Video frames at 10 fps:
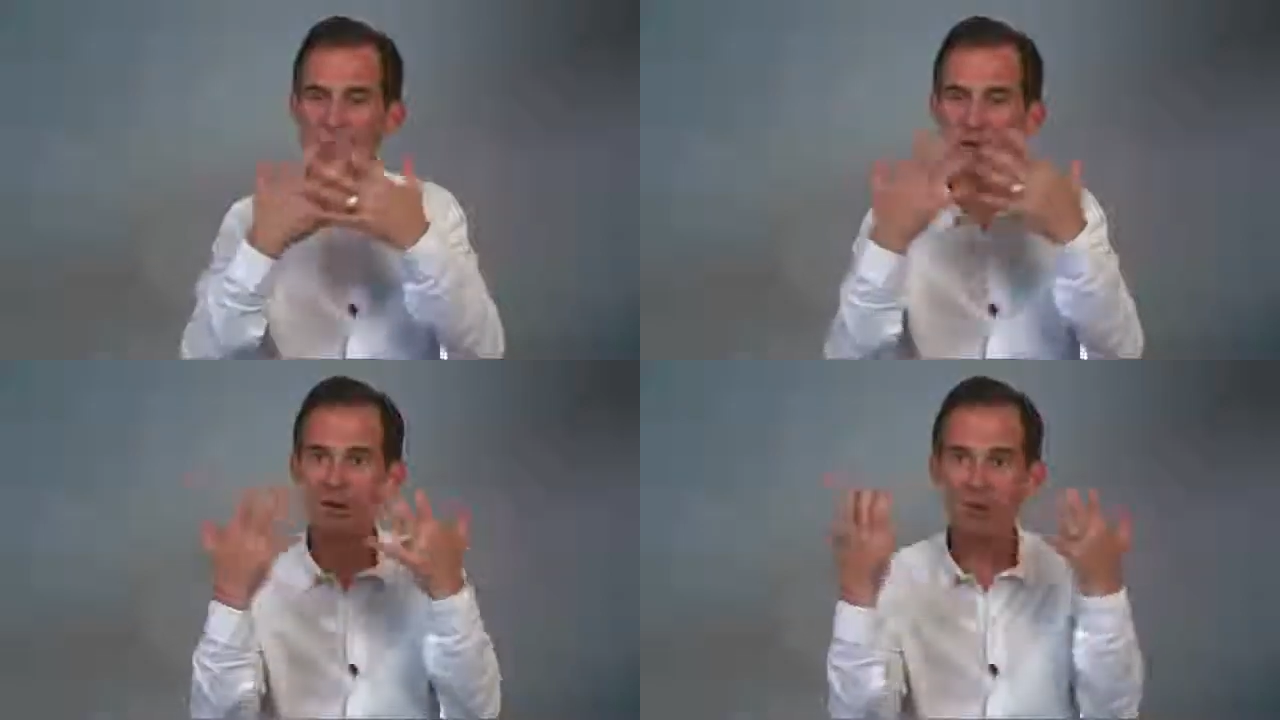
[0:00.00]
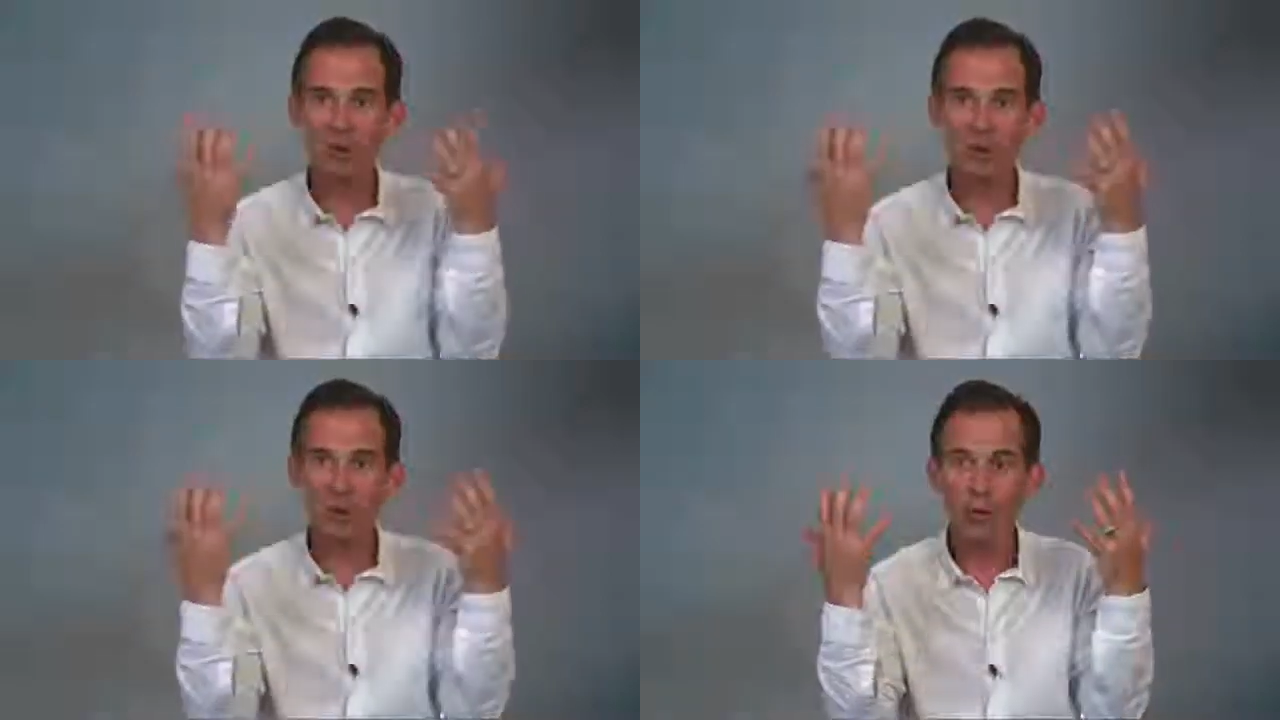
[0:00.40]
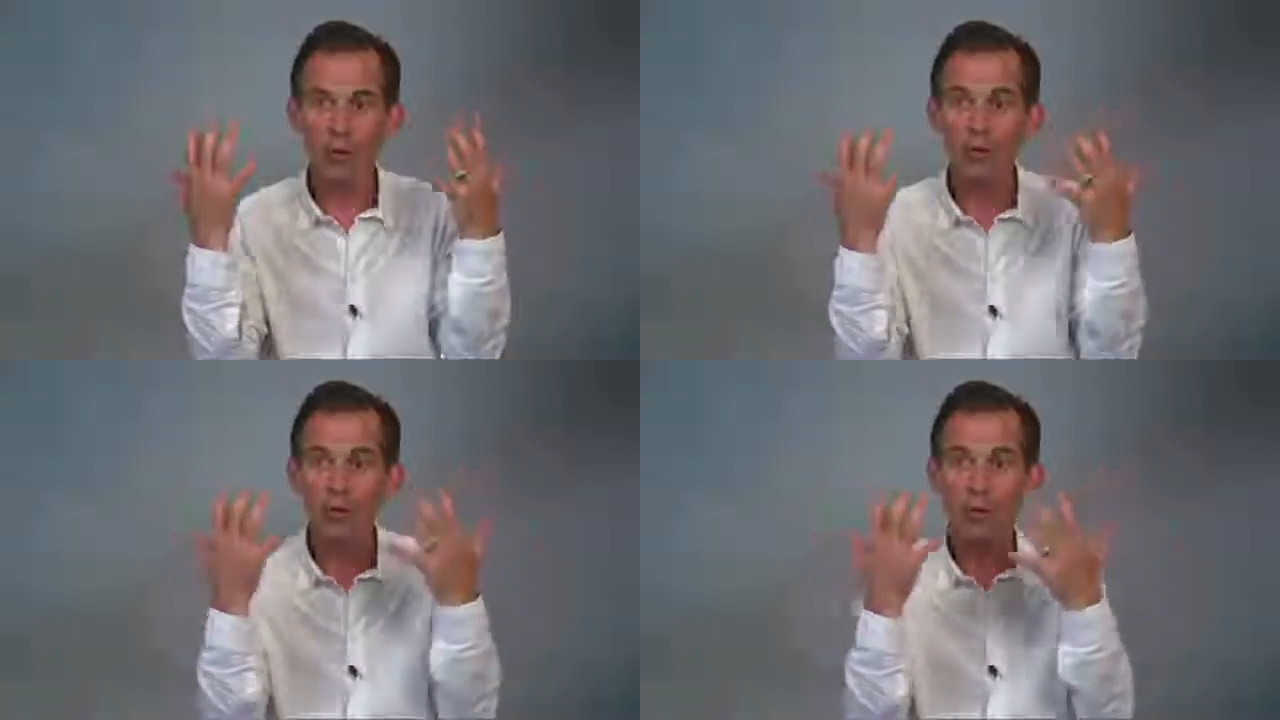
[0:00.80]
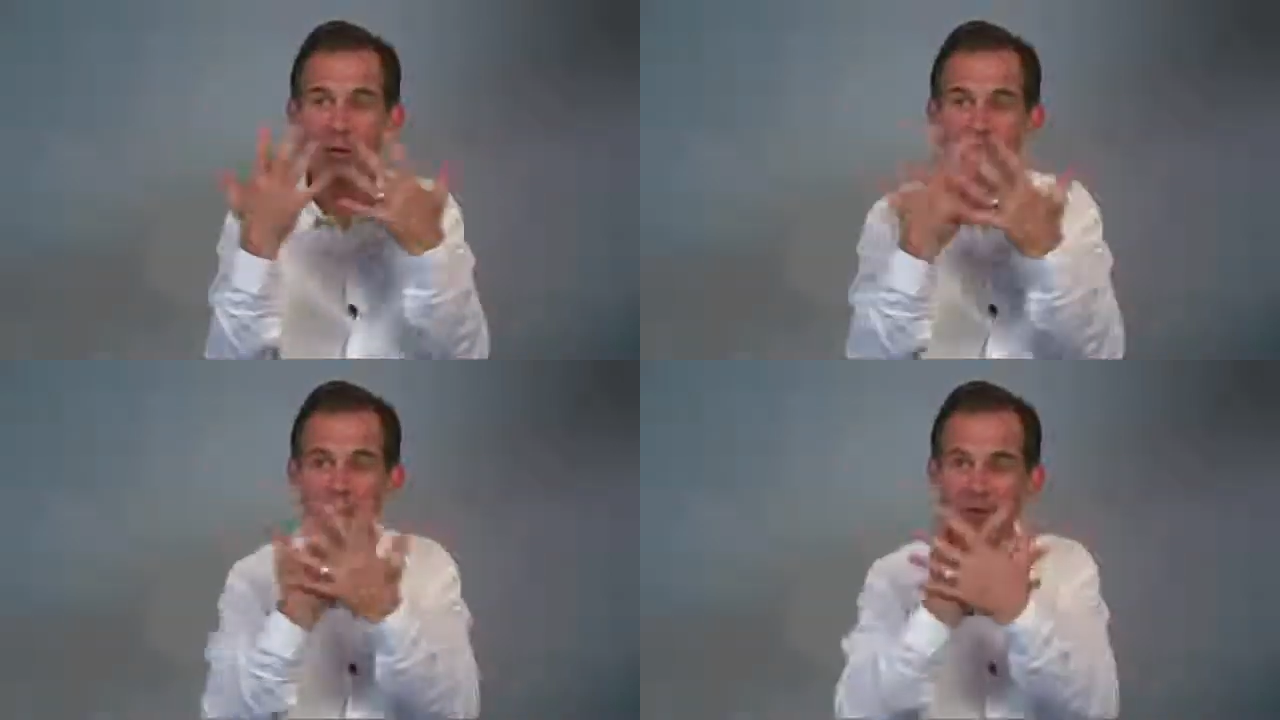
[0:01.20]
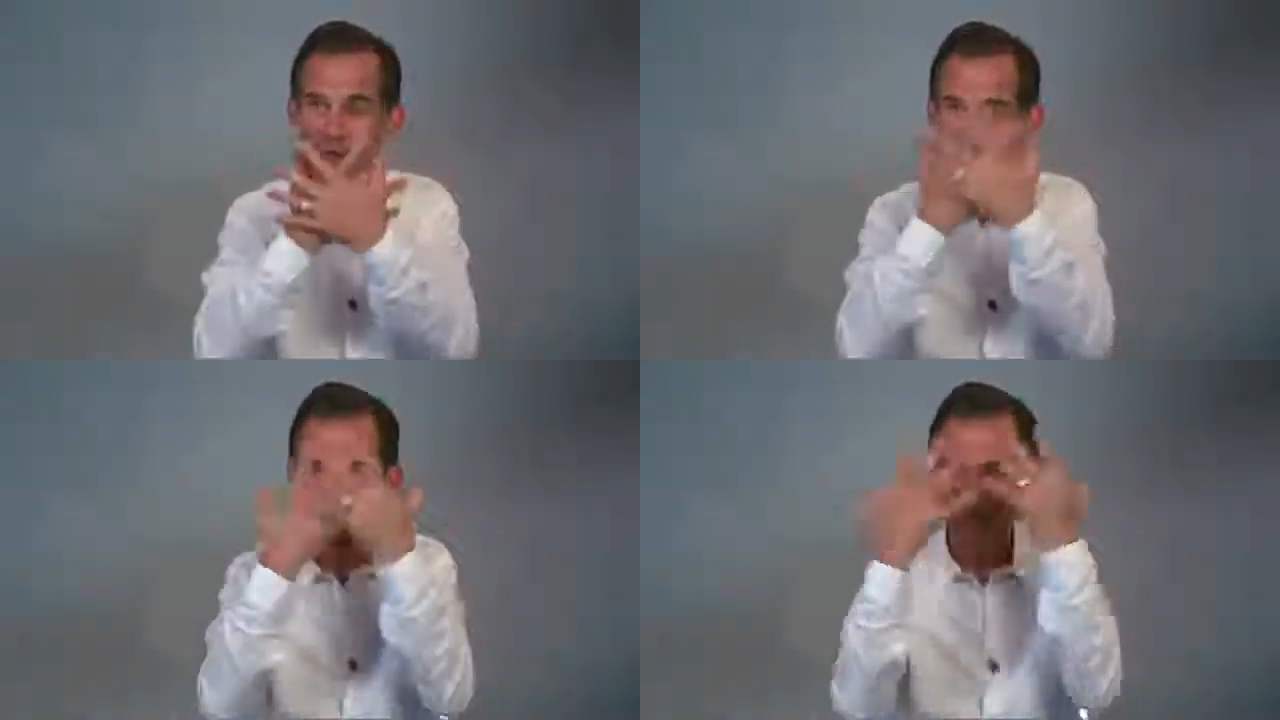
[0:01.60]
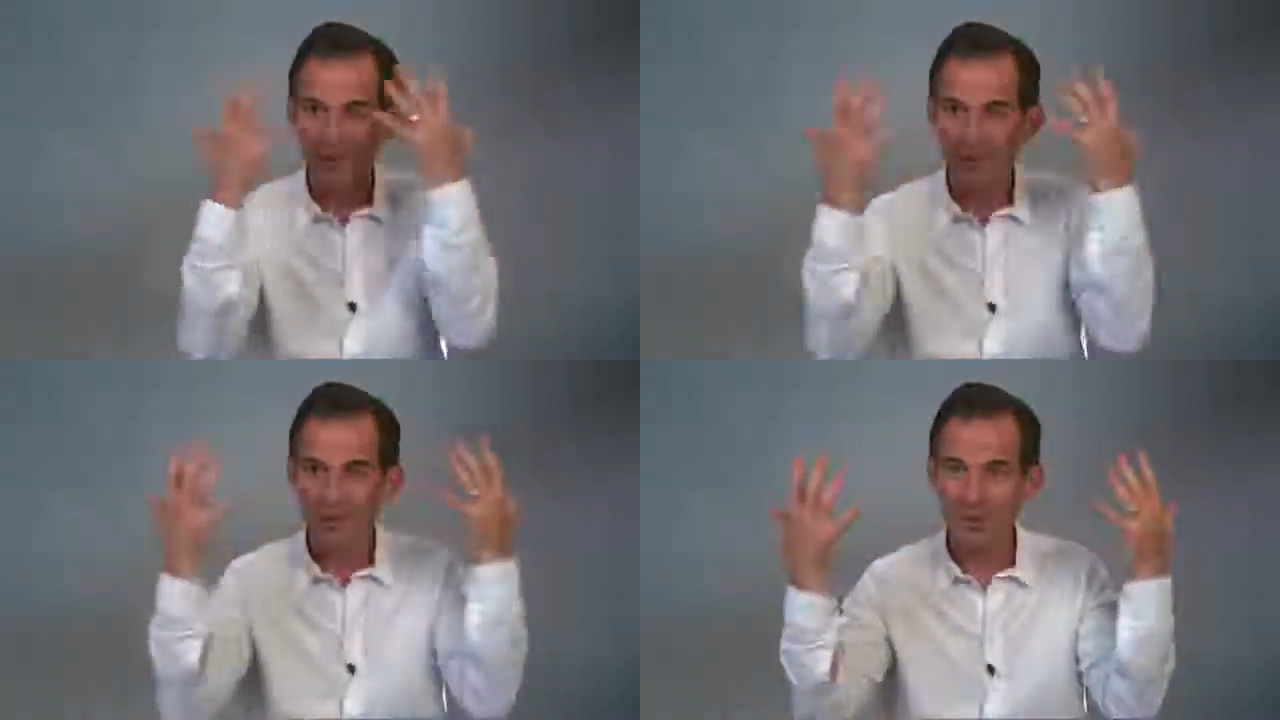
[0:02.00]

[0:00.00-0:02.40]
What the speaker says: perceiving are no longer totally intimate